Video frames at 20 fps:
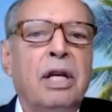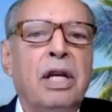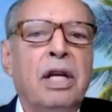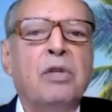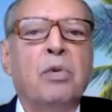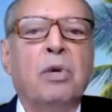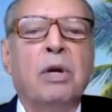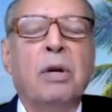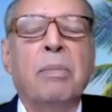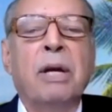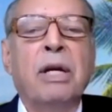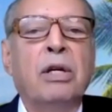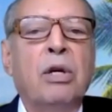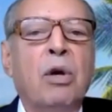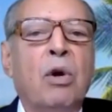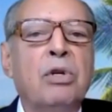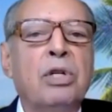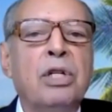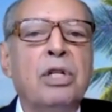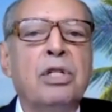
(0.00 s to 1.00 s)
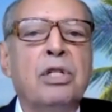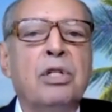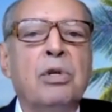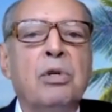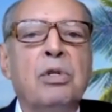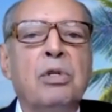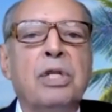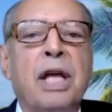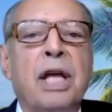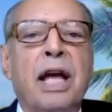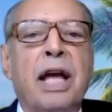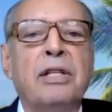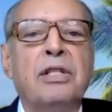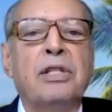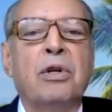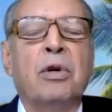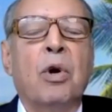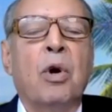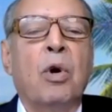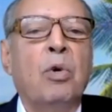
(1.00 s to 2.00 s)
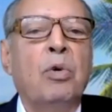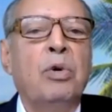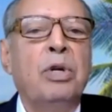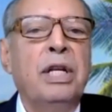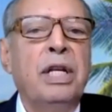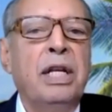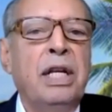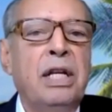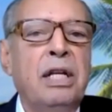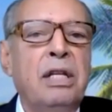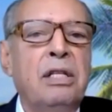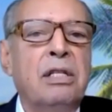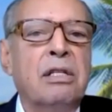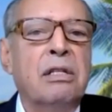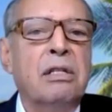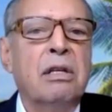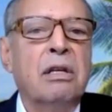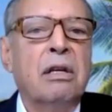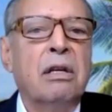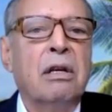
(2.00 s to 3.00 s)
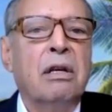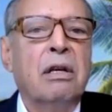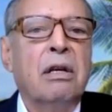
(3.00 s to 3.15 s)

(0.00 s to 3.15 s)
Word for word: Each one of my coaching students has their own needs,